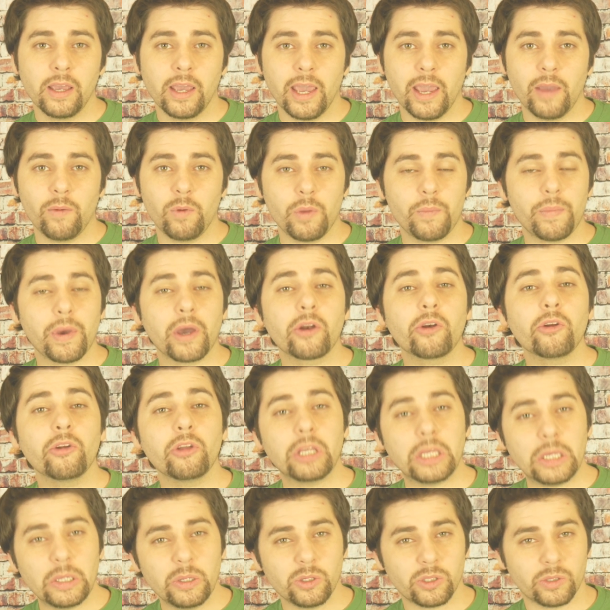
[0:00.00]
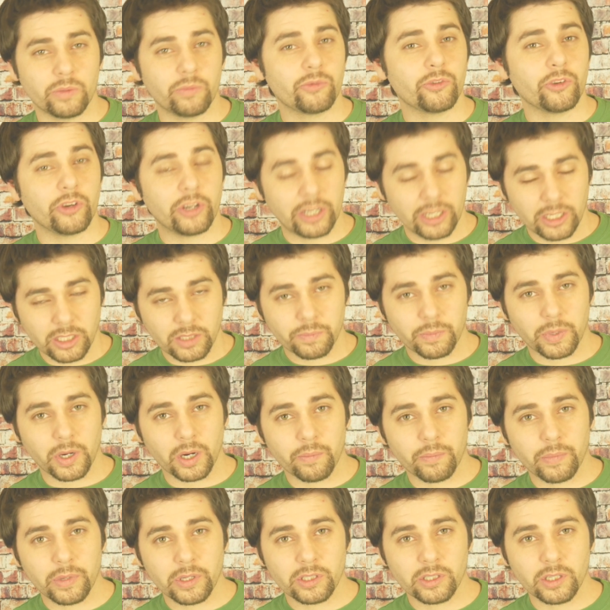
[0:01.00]
and we better use them for His
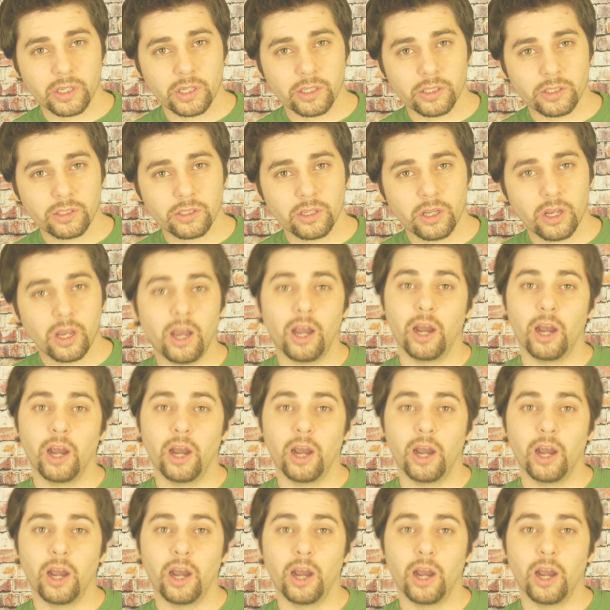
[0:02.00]
purposes.